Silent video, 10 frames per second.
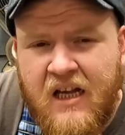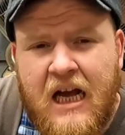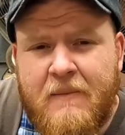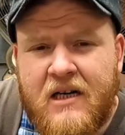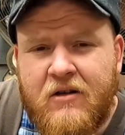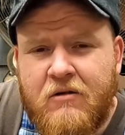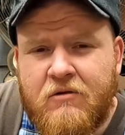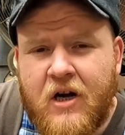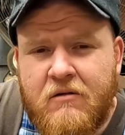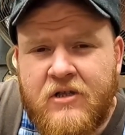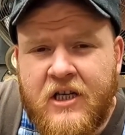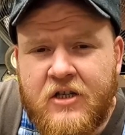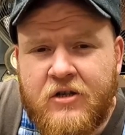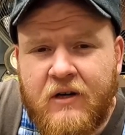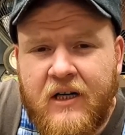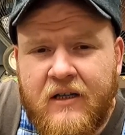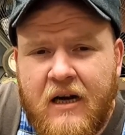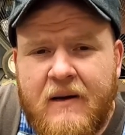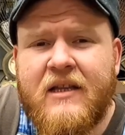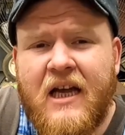How about a little ghost history?
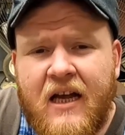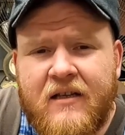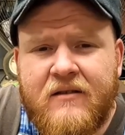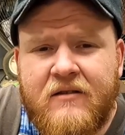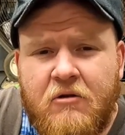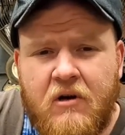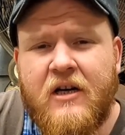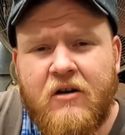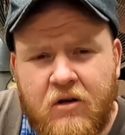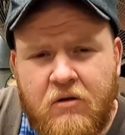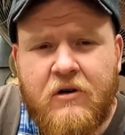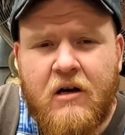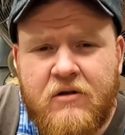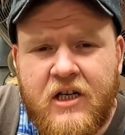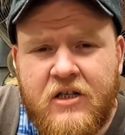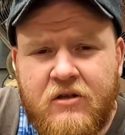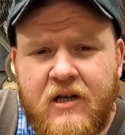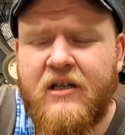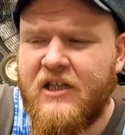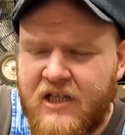How about that? You want to hear a little ghost
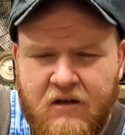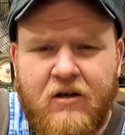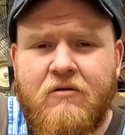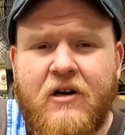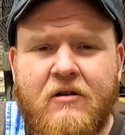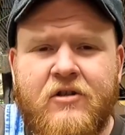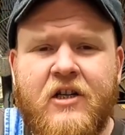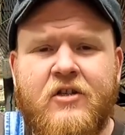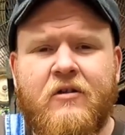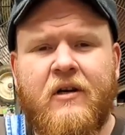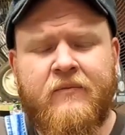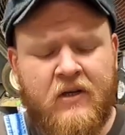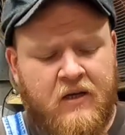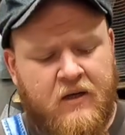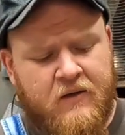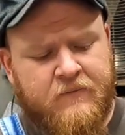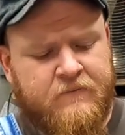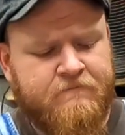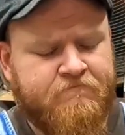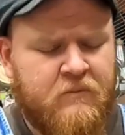history? Let's hear a little ghost history.
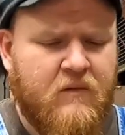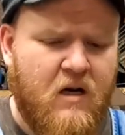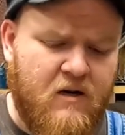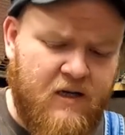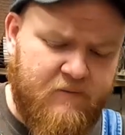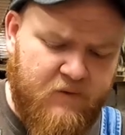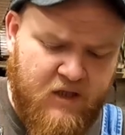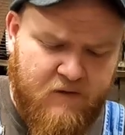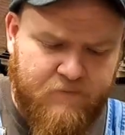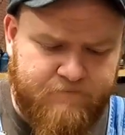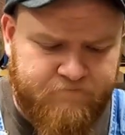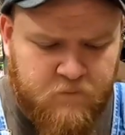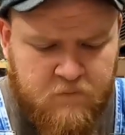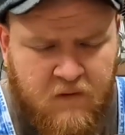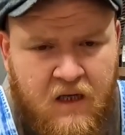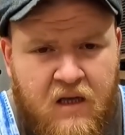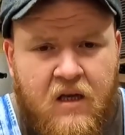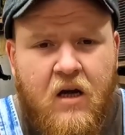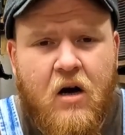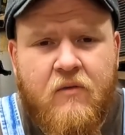All right, so
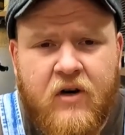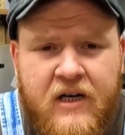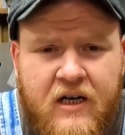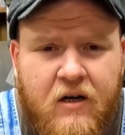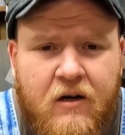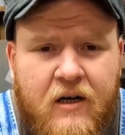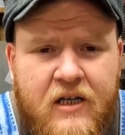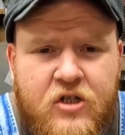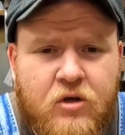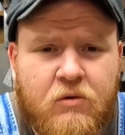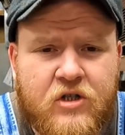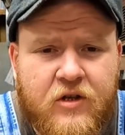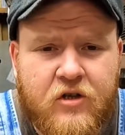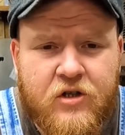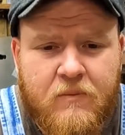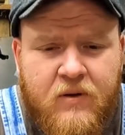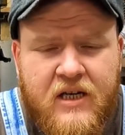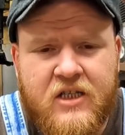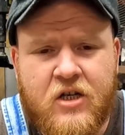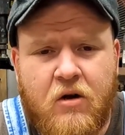over here in Georgia, there's a
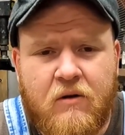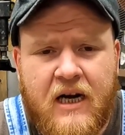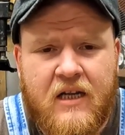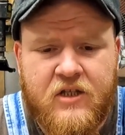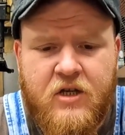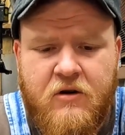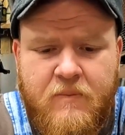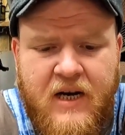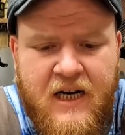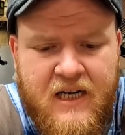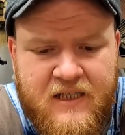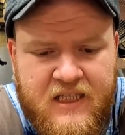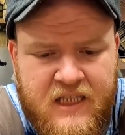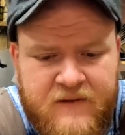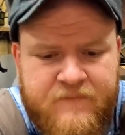place called Allatoona Pass.